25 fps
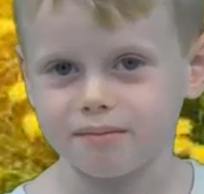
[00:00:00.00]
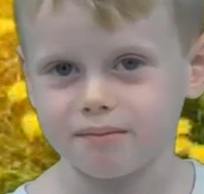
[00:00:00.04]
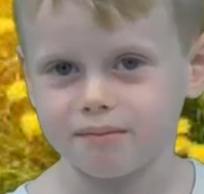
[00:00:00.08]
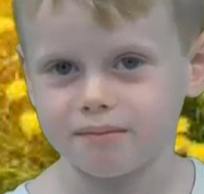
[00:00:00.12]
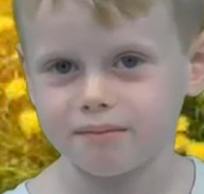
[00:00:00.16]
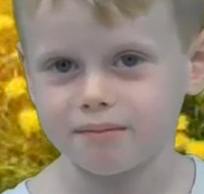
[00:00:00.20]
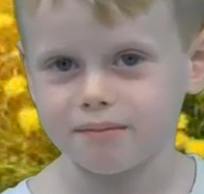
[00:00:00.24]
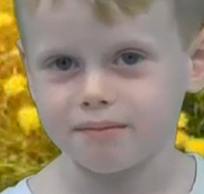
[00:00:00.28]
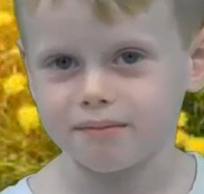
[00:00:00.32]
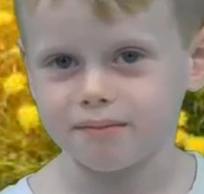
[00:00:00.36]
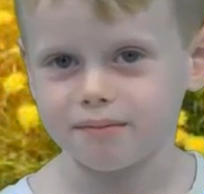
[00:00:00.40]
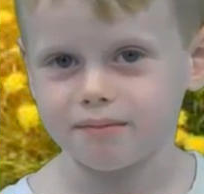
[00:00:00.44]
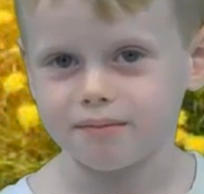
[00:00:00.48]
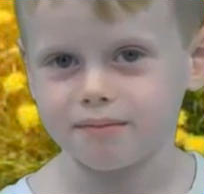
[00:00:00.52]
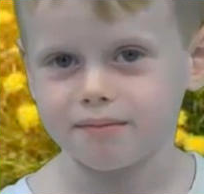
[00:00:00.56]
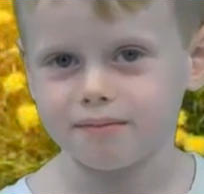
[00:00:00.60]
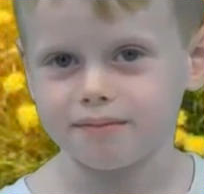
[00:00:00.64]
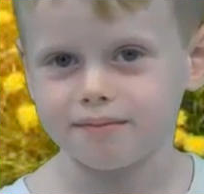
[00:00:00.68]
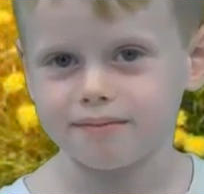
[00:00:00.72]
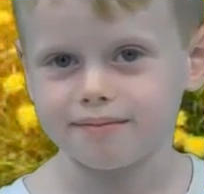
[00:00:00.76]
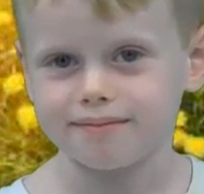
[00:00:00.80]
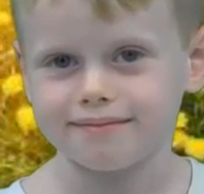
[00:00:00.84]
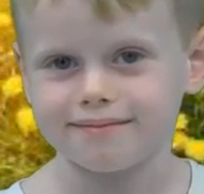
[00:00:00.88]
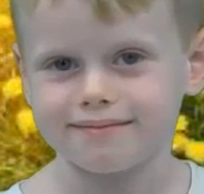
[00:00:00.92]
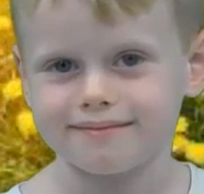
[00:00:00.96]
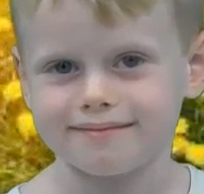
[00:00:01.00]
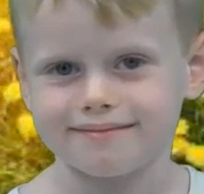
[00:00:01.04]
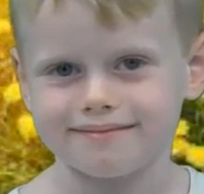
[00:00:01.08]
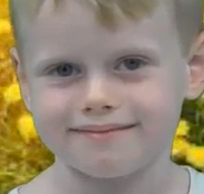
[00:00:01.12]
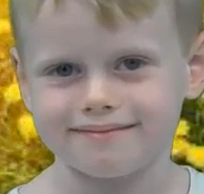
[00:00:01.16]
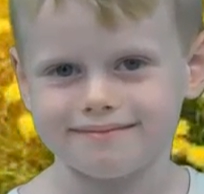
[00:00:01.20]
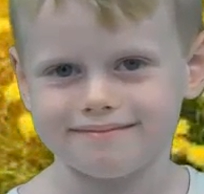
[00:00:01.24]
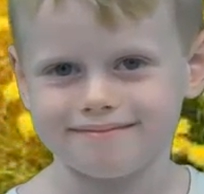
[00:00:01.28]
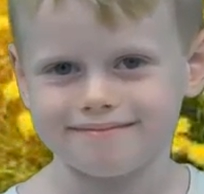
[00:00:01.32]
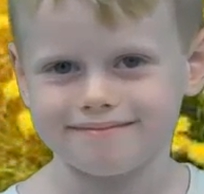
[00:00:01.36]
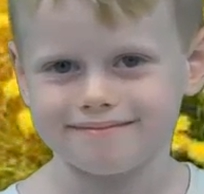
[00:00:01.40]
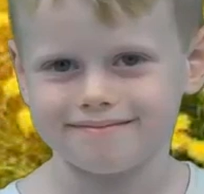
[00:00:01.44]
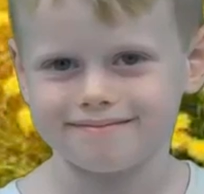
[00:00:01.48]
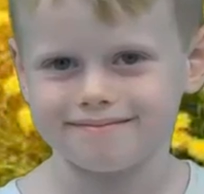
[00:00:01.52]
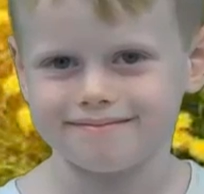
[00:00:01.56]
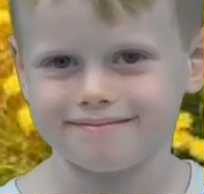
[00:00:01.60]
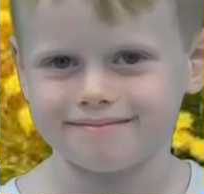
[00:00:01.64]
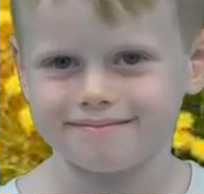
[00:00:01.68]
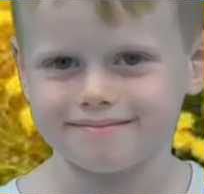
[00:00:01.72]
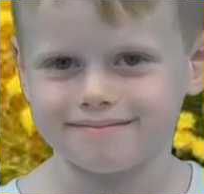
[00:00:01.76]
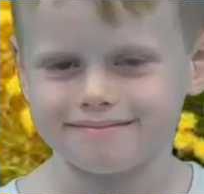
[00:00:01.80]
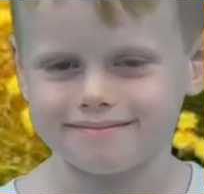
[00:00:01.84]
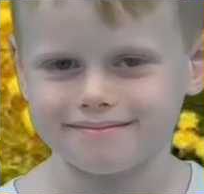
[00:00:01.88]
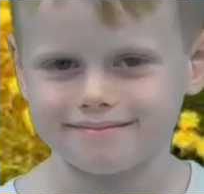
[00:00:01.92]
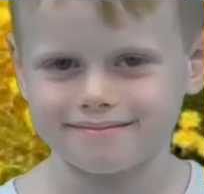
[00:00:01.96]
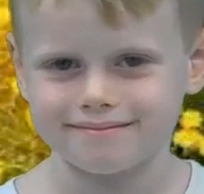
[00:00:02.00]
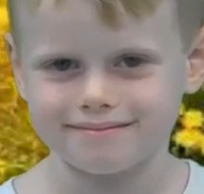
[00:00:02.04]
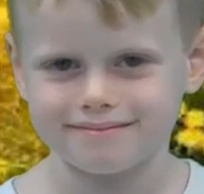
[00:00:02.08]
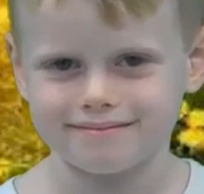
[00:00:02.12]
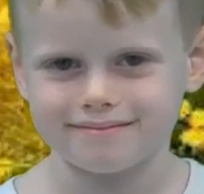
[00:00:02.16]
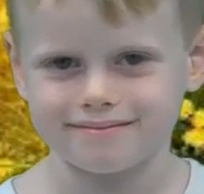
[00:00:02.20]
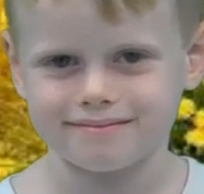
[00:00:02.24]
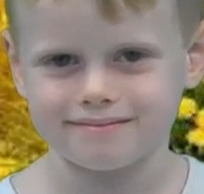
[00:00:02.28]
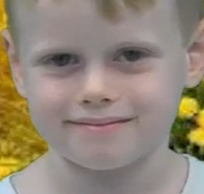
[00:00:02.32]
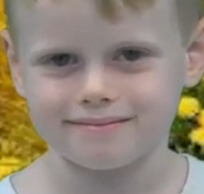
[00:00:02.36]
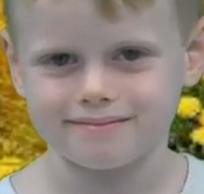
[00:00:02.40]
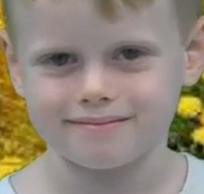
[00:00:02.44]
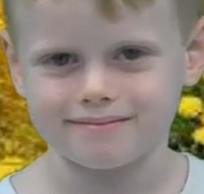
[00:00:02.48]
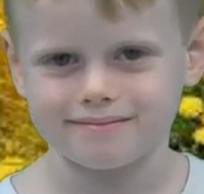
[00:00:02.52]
(no one is talking)